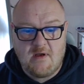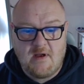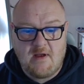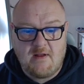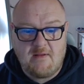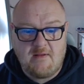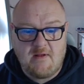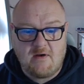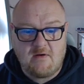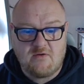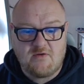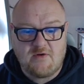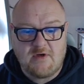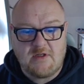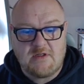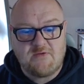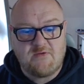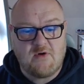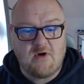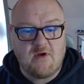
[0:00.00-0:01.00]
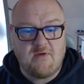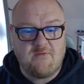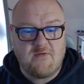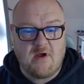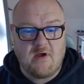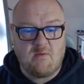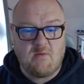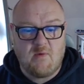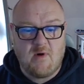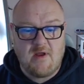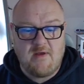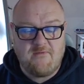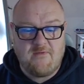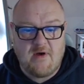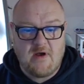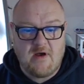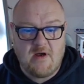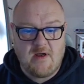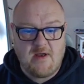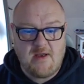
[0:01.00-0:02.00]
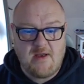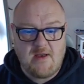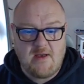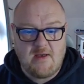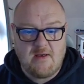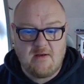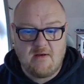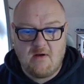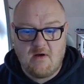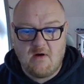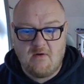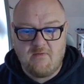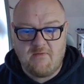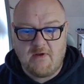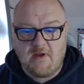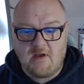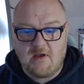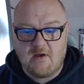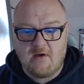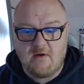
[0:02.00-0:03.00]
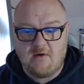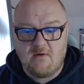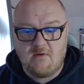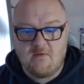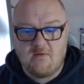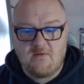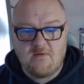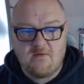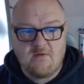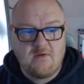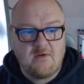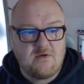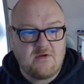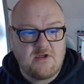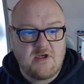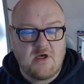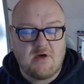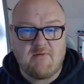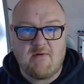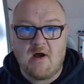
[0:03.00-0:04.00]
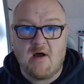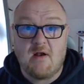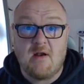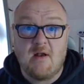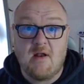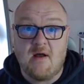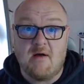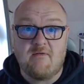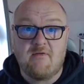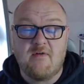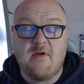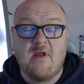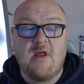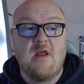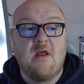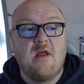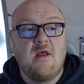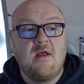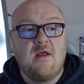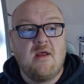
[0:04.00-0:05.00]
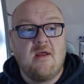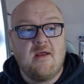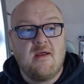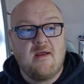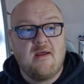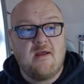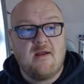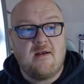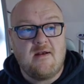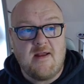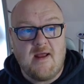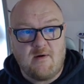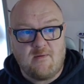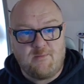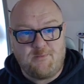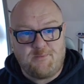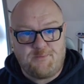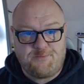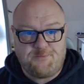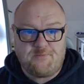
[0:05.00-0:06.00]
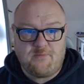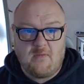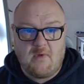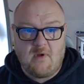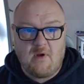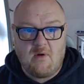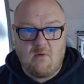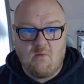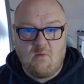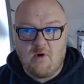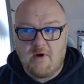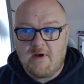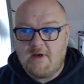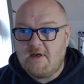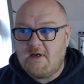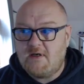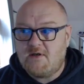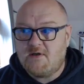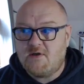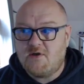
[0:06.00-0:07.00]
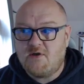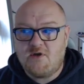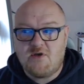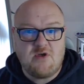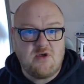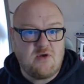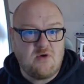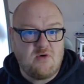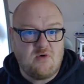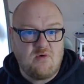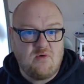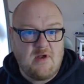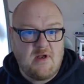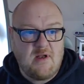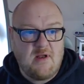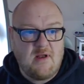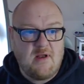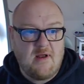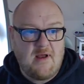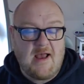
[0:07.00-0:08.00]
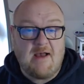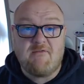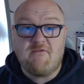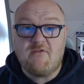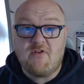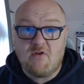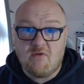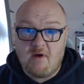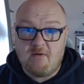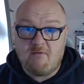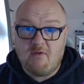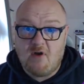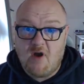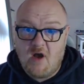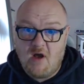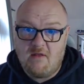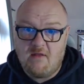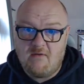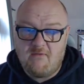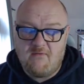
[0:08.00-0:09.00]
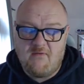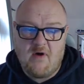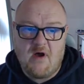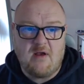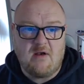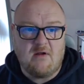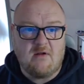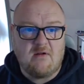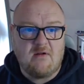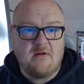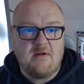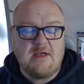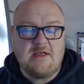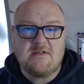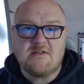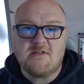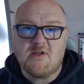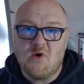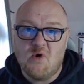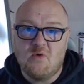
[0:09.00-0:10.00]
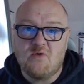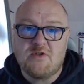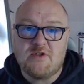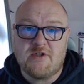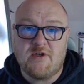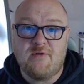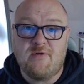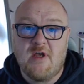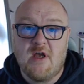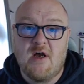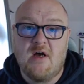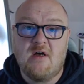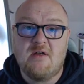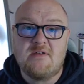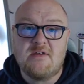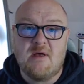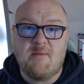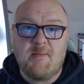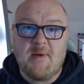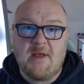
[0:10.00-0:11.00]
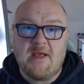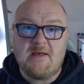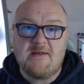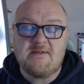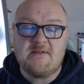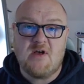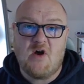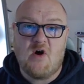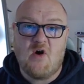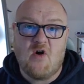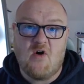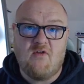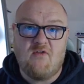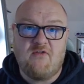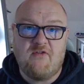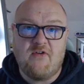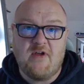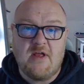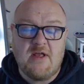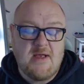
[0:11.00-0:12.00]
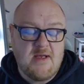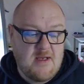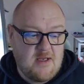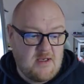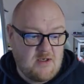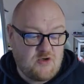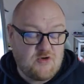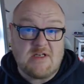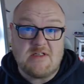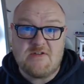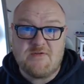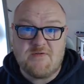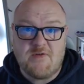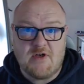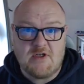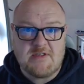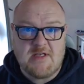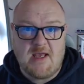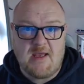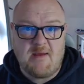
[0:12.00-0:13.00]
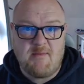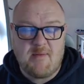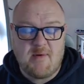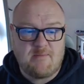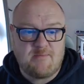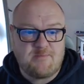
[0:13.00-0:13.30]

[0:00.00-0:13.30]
and then I'll transfer it via Wi-Fi. Off it goes. Ta-ra, love. Now, what I need to do after I've cut the vinyl is also cut a piece of transfer tape.